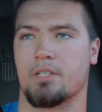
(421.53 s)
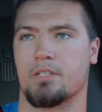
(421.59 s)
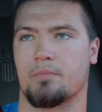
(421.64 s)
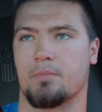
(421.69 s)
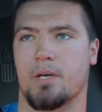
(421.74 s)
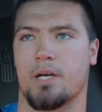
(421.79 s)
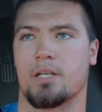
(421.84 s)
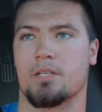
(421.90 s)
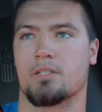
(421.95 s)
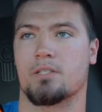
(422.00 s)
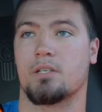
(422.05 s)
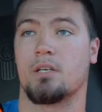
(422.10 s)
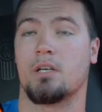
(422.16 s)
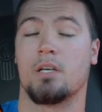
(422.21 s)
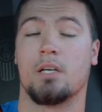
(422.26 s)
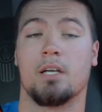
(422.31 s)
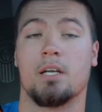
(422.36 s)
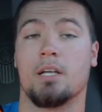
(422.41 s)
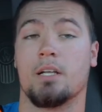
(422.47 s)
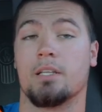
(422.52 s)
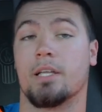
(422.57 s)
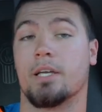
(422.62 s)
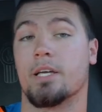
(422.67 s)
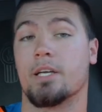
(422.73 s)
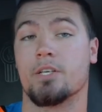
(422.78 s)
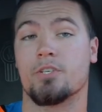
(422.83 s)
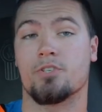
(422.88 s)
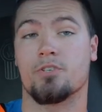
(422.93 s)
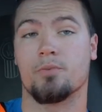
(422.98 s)
dispatch they
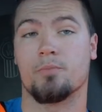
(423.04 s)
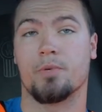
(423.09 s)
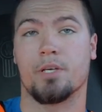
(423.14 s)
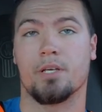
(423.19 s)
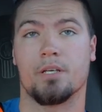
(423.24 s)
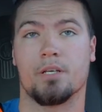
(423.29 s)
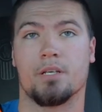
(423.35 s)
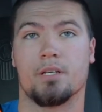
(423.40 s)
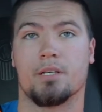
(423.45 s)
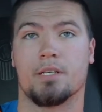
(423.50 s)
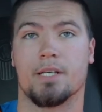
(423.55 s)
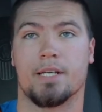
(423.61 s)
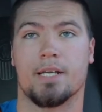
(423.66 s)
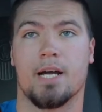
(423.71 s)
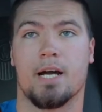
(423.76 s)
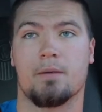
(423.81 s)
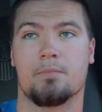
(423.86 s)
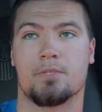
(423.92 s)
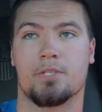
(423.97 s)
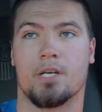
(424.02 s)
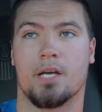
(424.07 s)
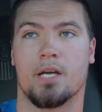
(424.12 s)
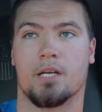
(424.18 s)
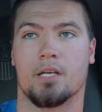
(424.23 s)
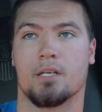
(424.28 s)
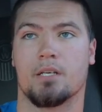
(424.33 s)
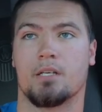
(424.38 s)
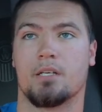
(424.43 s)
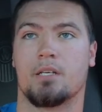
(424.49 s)
issue me a
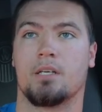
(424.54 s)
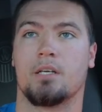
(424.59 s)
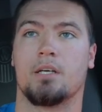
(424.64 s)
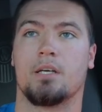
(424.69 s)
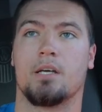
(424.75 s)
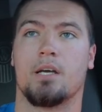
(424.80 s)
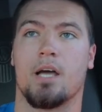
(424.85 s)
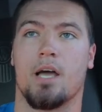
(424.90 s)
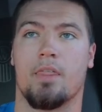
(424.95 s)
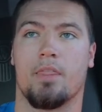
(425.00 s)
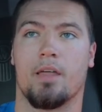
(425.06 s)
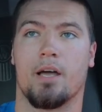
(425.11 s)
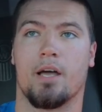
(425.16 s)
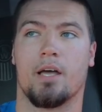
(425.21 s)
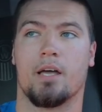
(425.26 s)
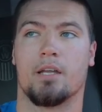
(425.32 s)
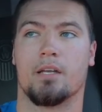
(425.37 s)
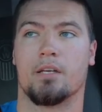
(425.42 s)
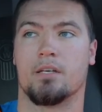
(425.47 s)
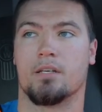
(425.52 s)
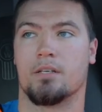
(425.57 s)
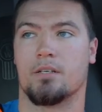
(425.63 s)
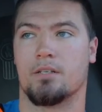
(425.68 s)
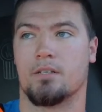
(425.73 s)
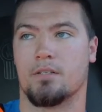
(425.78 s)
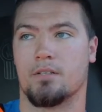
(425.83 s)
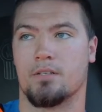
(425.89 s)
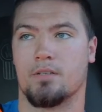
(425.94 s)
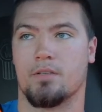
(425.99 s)
Comchek and then
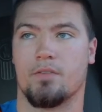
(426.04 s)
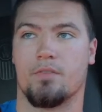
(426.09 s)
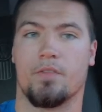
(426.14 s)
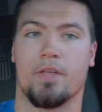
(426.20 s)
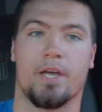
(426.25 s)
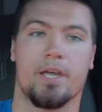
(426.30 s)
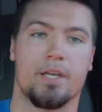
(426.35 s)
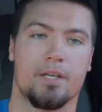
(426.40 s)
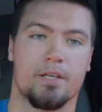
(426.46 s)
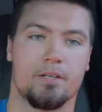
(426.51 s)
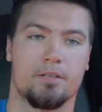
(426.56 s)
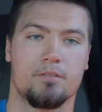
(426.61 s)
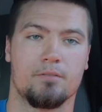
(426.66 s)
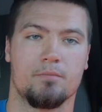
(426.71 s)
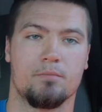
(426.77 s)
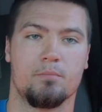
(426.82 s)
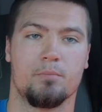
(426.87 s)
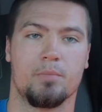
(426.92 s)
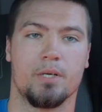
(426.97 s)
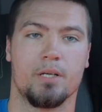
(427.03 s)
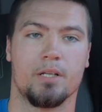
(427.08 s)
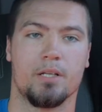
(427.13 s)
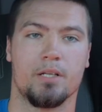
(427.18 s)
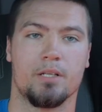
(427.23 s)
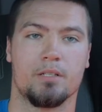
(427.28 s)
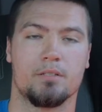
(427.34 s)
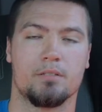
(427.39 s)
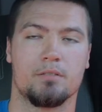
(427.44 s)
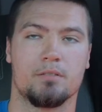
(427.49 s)
they bill
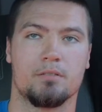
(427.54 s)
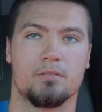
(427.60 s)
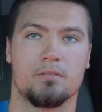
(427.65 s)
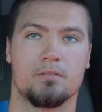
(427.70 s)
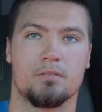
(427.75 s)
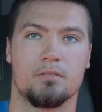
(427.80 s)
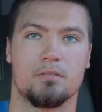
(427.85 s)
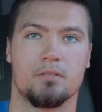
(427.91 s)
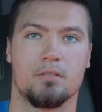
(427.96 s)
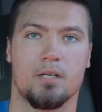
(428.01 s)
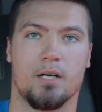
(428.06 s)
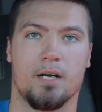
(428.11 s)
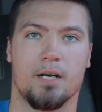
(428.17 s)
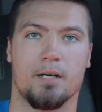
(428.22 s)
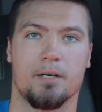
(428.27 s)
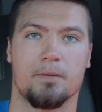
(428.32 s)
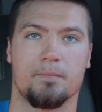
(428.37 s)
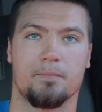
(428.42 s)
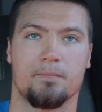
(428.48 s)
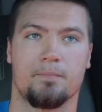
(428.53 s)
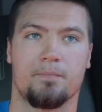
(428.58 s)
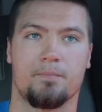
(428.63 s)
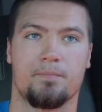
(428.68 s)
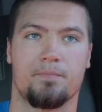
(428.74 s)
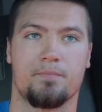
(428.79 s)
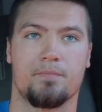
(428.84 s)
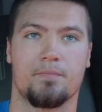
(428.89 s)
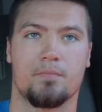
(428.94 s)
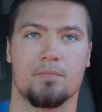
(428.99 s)
it um,
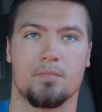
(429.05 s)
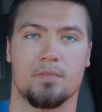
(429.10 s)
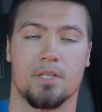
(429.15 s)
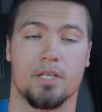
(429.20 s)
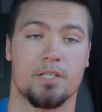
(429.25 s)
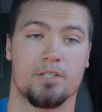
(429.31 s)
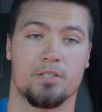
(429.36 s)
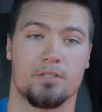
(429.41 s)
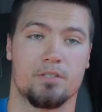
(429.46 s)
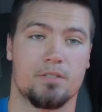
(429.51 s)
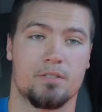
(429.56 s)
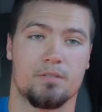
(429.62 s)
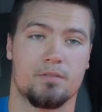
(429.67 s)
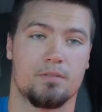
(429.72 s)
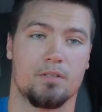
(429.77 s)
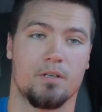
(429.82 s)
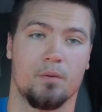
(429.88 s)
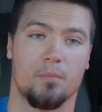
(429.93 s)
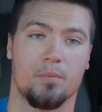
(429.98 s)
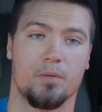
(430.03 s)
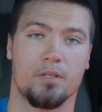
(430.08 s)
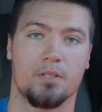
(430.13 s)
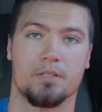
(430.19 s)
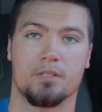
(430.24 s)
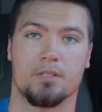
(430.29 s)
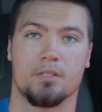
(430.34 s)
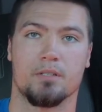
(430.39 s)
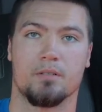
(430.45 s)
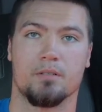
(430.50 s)
they just you know bill
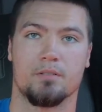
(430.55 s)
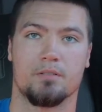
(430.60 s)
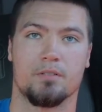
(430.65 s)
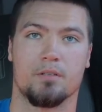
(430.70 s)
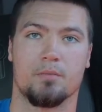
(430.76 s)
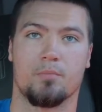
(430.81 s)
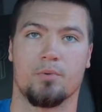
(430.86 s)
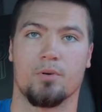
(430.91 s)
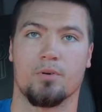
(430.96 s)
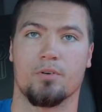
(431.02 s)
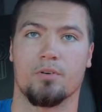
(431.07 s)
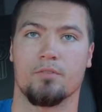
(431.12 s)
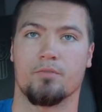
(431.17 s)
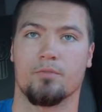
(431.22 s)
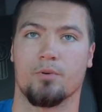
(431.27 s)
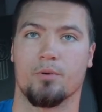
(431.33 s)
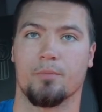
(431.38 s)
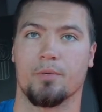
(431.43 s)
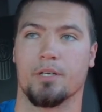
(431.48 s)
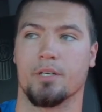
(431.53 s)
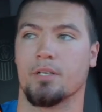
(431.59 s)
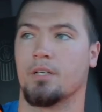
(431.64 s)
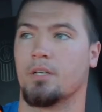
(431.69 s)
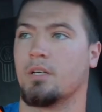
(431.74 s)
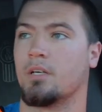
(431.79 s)
it to the, to the broker for me